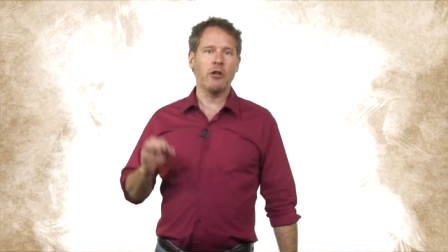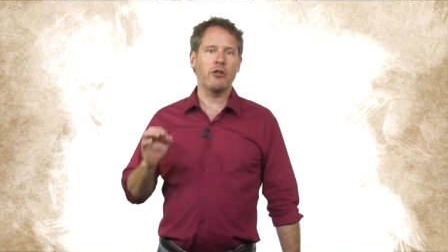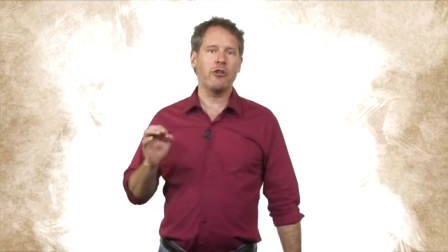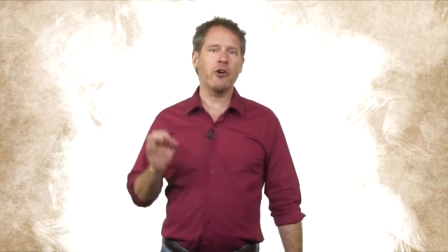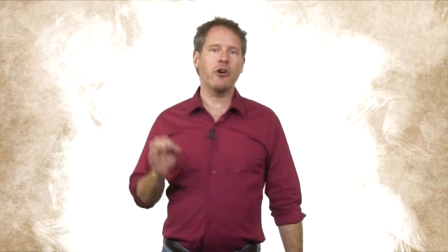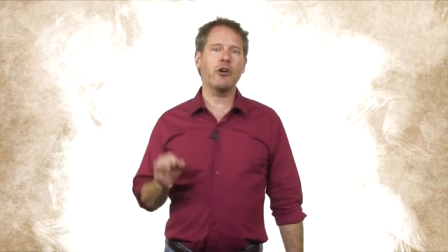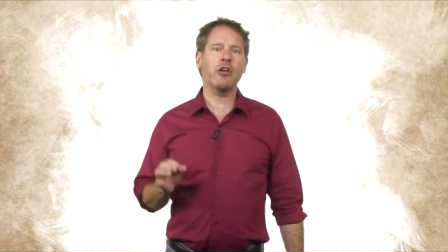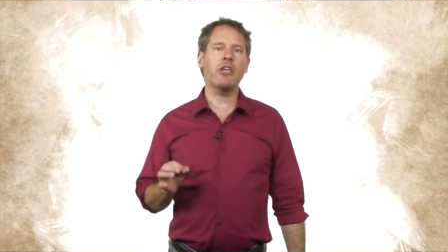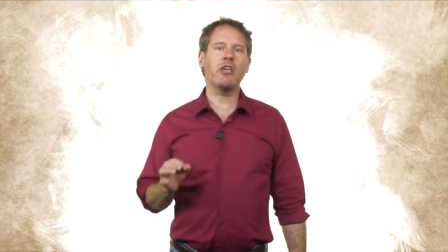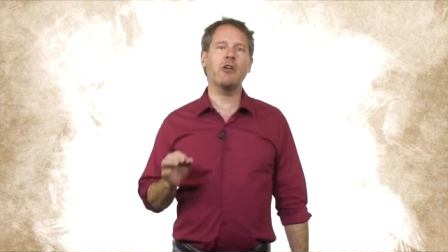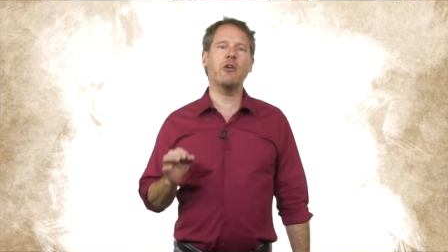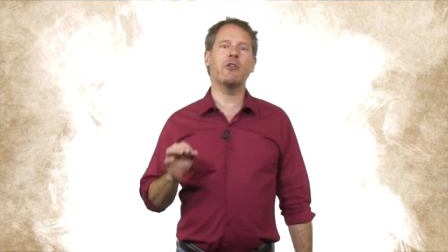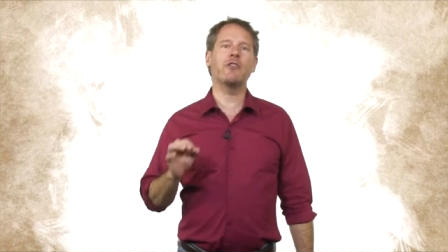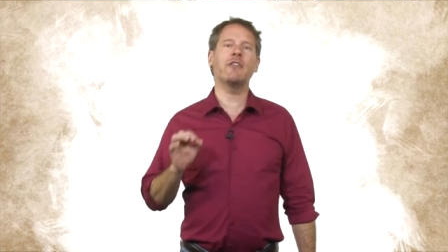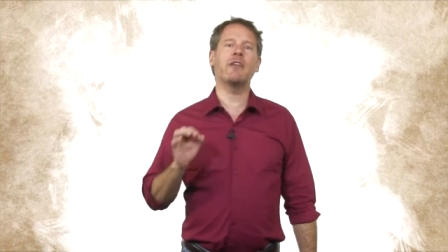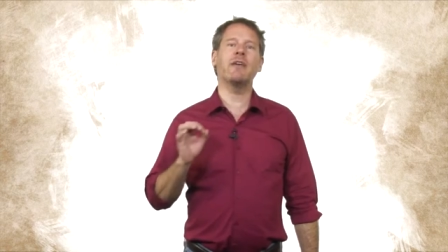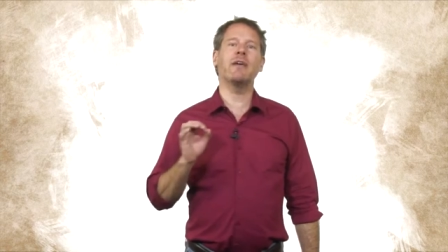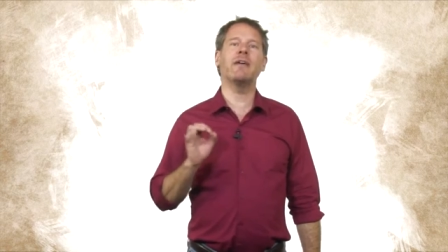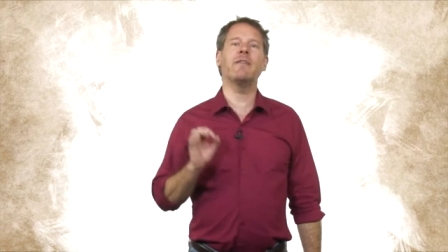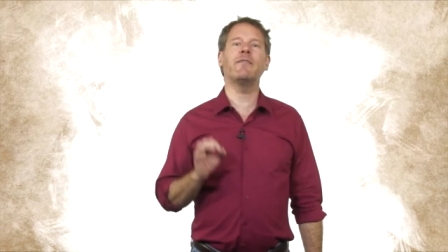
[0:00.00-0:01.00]
Don
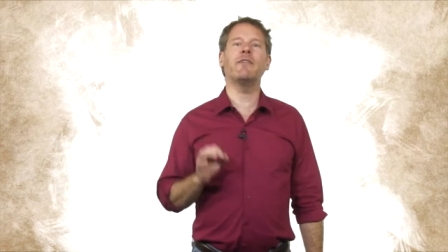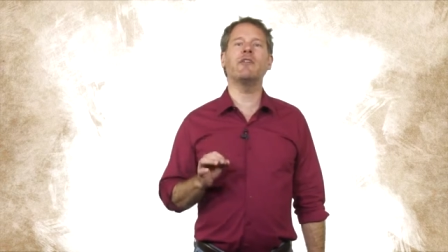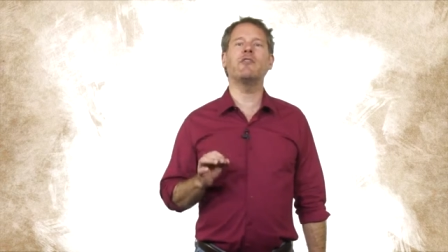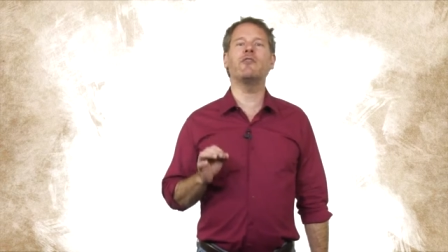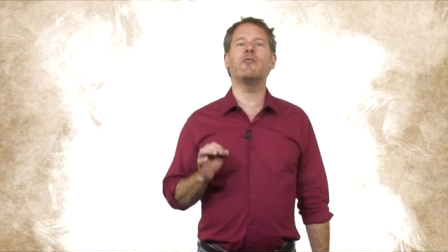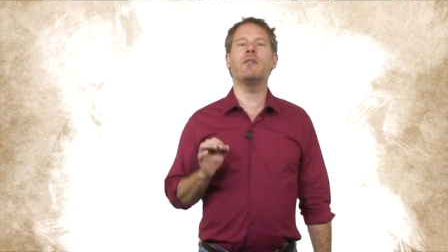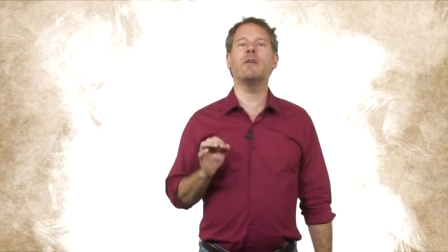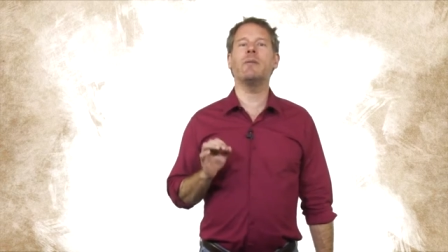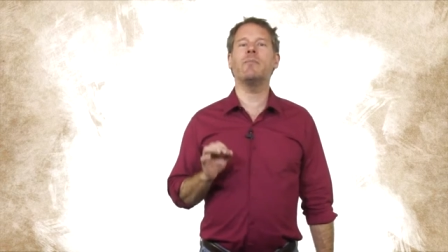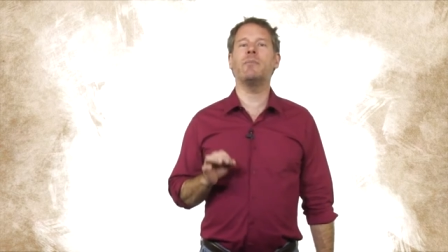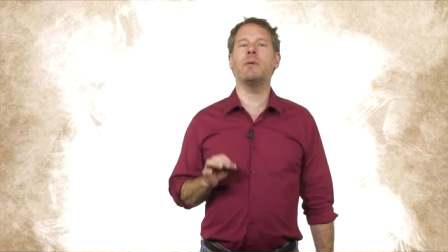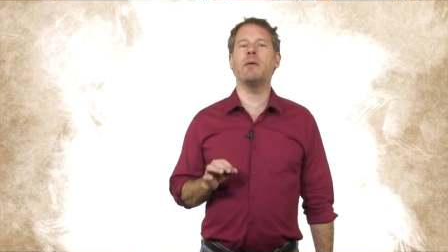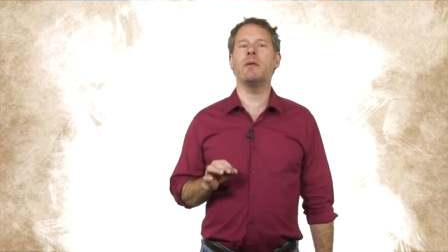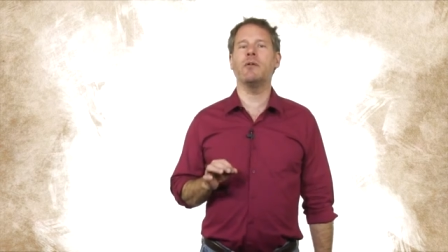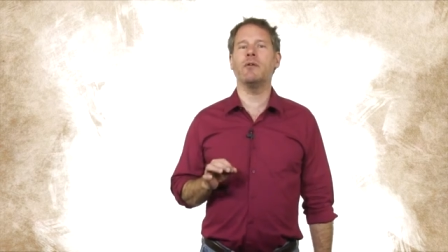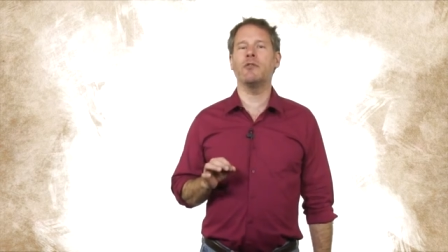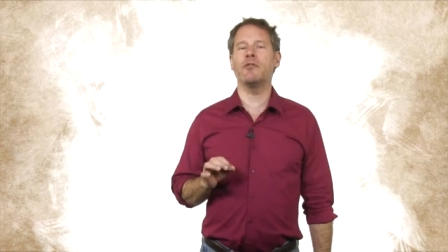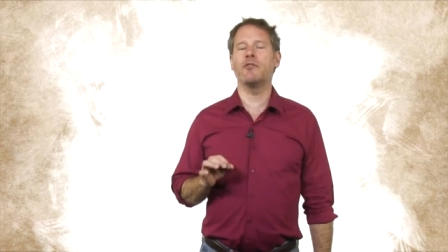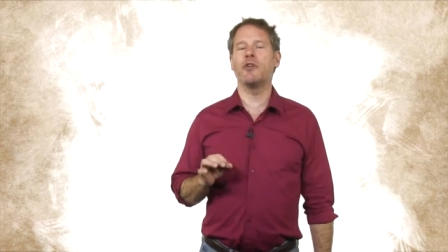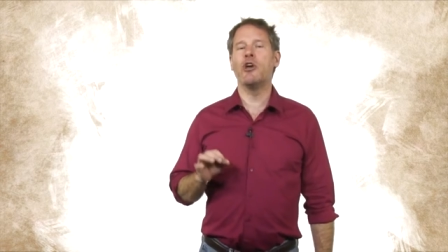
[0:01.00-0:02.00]
Quixote eventually
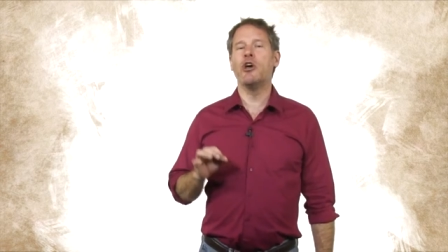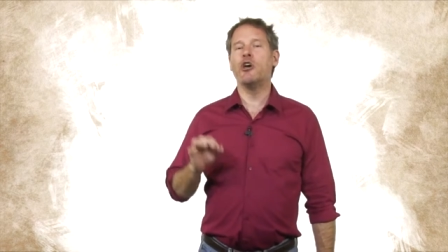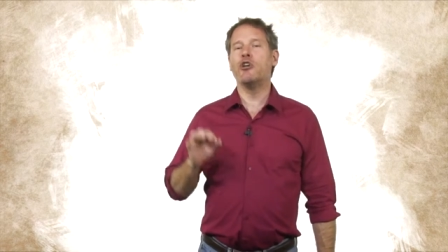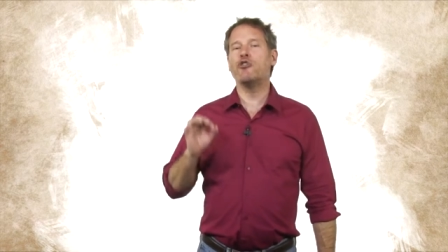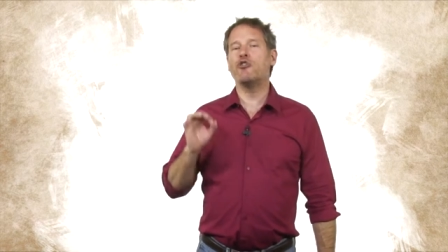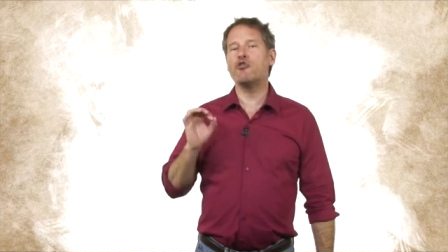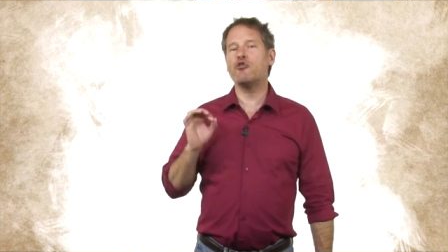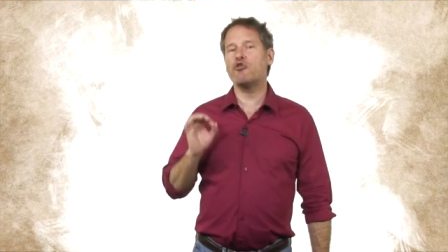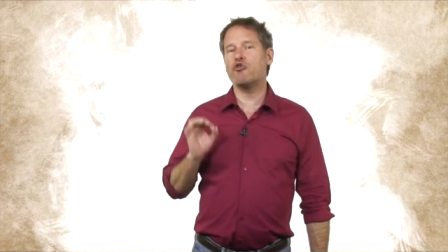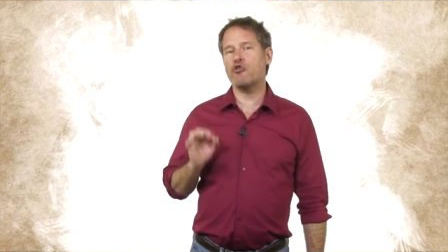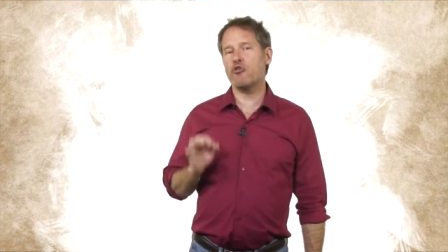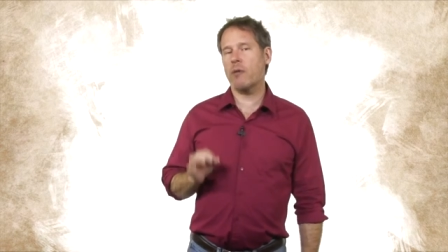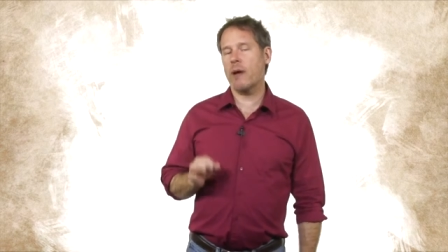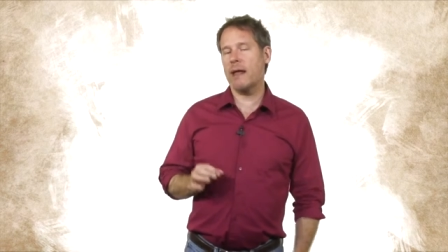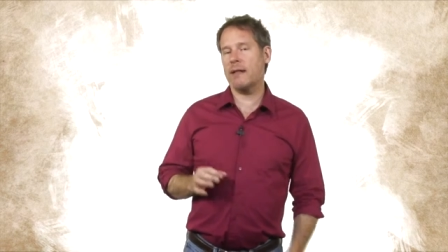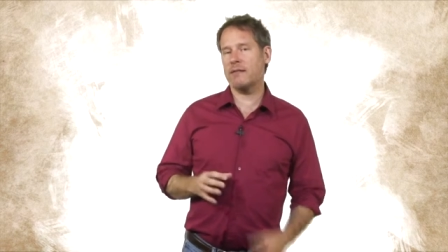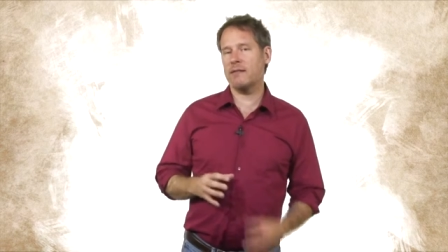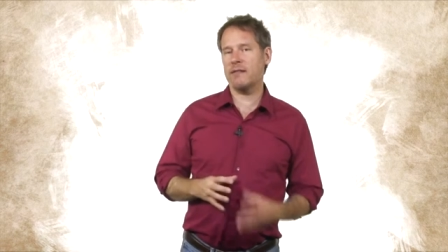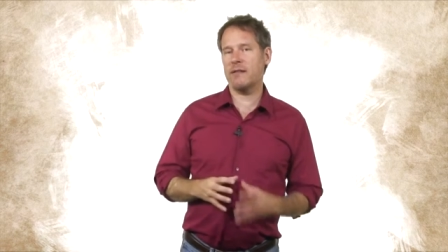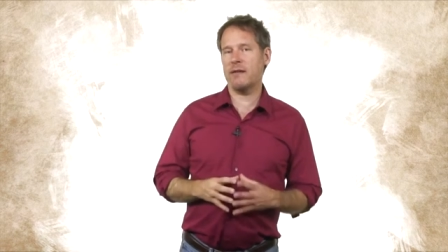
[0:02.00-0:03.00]
appeals to
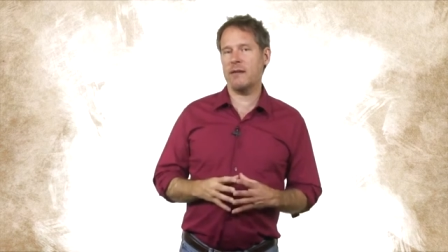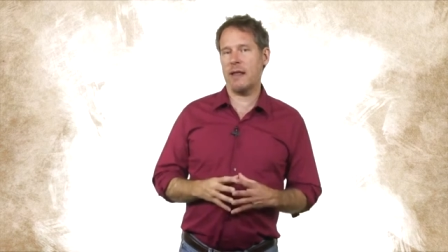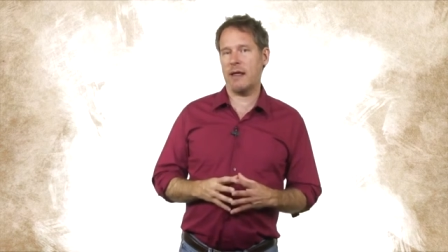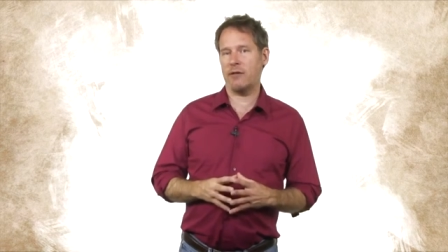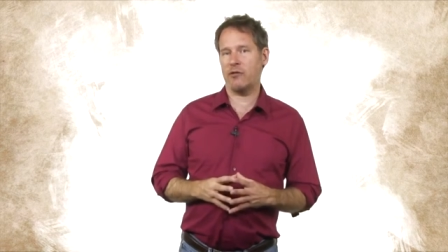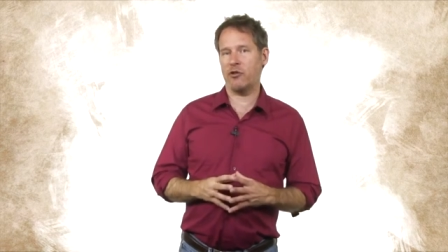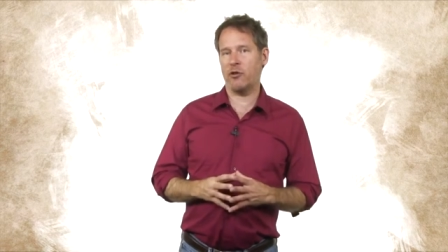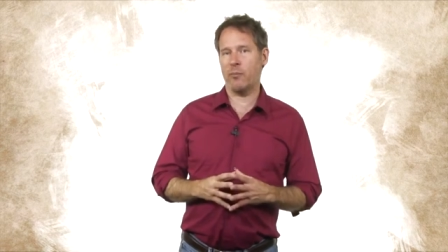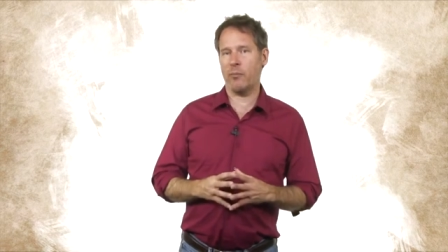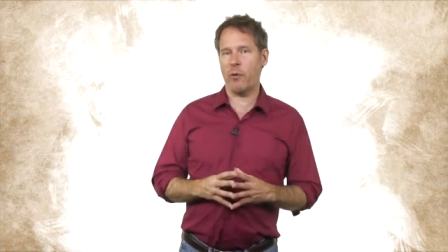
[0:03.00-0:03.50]
transcendental